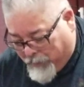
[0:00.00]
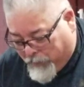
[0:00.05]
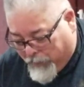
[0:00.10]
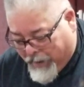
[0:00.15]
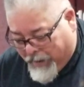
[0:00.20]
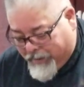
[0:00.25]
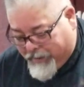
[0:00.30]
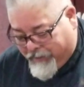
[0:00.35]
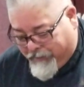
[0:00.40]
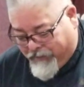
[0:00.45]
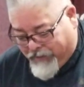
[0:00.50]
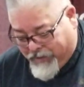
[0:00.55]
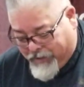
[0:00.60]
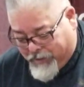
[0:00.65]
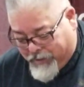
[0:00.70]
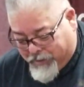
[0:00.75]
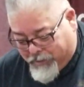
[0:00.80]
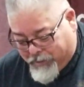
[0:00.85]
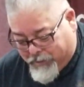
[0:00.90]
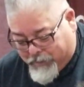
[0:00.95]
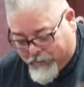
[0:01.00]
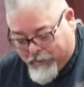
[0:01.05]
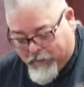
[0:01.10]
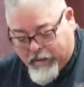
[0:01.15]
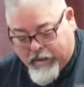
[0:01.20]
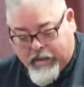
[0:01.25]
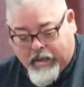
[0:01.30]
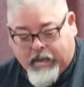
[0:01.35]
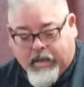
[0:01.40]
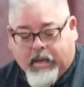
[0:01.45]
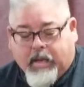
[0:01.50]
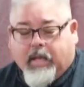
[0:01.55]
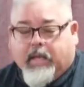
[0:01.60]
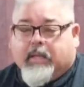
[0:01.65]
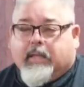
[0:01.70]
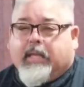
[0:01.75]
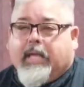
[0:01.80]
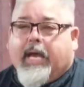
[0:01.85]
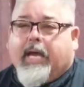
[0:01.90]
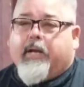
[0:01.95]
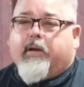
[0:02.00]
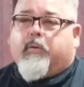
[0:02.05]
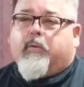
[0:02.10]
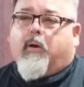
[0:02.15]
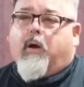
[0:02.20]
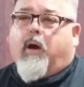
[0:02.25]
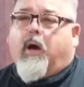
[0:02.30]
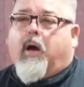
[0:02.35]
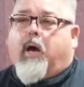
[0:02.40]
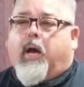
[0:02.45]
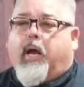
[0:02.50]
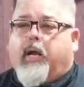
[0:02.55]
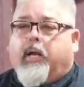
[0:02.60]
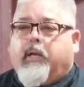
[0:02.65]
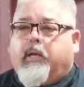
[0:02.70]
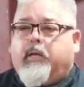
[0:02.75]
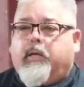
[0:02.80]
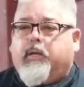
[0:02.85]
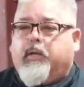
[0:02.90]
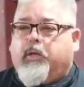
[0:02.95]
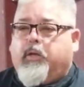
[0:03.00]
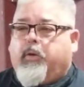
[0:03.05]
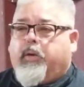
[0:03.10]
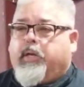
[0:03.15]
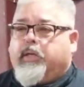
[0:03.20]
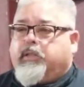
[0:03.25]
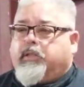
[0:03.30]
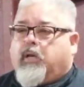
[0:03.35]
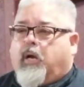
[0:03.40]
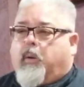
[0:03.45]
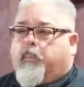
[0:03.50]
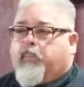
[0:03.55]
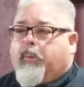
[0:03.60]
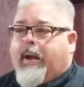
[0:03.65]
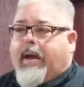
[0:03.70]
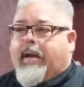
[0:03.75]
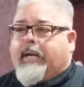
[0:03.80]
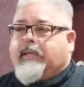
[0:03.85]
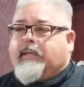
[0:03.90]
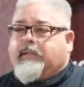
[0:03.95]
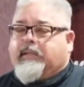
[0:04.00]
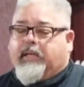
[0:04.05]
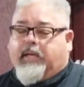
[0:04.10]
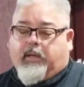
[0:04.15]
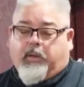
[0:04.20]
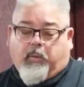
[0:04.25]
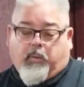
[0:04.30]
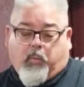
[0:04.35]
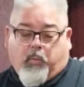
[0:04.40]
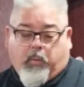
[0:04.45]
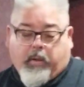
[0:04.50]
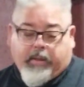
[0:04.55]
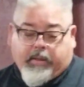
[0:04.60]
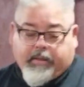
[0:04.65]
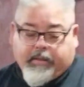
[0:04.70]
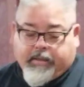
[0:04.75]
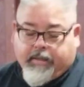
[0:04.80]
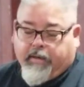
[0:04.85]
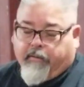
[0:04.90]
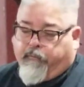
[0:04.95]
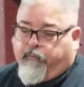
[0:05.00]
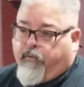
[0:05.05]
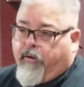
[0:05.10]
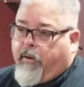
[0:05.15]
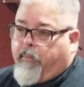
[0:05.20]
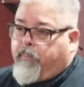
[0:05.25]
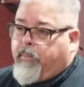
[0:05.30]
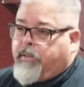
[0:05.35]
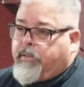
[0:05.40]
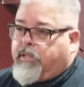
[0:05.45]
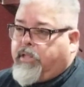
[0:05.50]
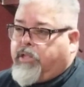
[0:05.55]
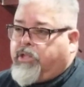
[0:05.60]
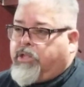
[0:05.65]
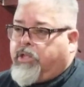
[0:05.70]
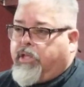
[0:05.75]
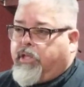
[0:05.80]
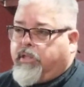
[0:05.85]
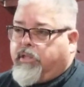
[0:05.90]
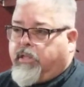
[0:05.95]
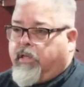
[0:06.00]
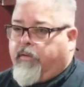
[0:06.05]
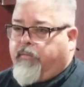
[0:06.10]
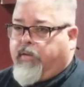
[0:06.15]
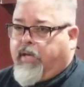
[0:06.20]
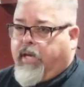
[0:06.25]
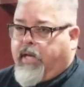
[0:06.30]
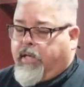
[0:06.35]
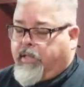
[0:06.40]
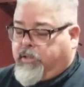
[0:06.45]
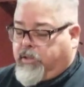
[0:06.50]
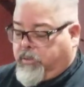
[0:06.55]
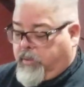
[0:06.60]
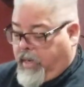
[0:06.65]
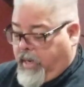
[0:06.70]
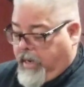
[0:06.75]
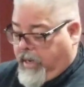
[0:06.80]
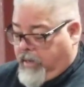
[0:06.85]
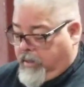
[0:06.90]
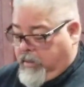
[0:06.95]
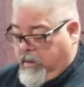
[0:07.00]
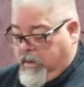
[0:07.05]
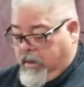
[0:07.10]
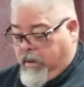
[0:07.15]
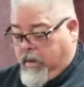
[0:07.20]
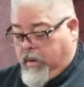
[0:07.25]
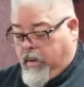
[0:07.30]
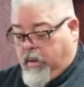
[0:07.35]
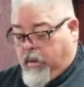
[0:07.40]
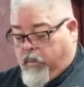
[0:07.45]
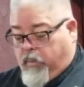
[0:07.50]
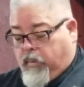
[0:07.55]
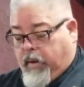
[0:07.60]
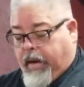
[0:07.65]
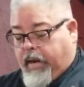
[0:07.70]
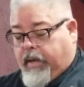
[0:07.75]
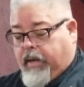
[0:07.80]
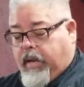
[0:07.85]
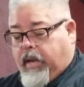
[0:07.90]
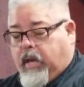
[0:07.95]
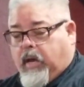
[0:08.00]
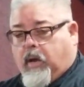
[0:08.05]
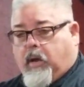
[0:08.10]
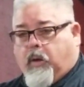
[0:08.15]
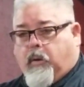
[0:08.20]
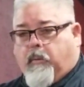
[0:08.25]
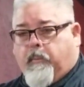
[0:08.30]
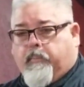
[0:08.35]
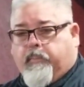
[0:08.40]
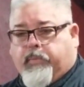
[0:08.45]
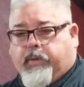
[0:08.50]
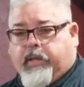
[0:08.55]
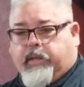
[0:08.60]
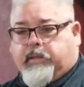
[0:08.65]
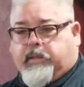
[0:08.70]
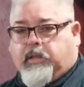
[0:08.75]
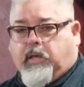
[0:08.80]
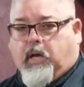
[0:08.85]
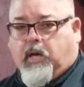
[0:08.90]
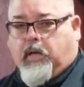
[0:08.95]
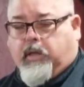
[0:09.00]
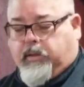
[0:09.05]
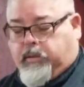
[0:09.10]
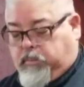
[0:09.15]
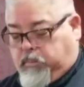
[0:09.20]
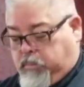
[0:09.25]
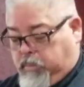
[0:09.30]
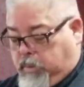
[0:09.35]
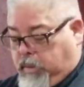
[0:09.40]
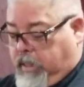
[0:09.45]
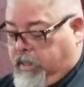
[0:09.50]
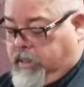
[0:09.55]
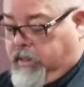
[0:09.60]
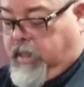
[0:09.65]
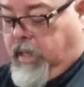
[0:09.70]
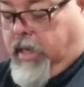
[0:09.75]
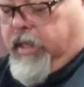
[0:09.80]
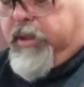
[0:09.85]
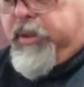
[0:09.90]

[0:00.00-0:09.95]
proud of you. Later on, you can start practicing with different positions of the head straight. Right now, this dog is not